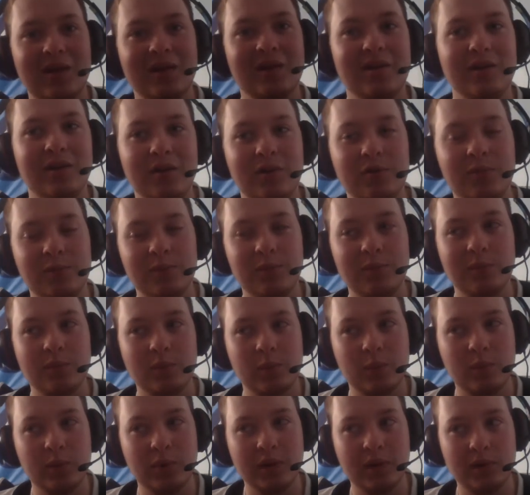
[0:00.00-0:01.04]

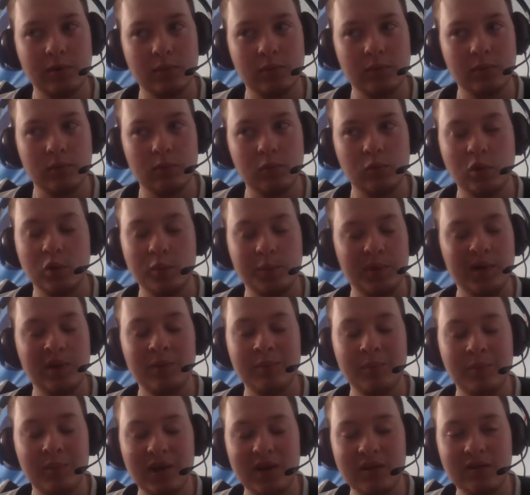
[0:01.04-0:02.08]
We've
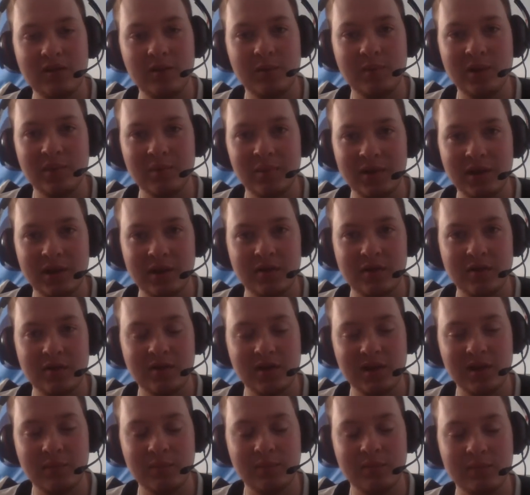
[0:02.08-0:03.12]
basically been playing the
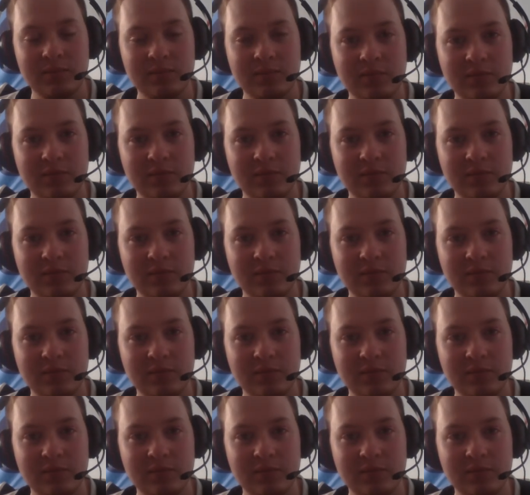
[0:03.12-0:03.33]
same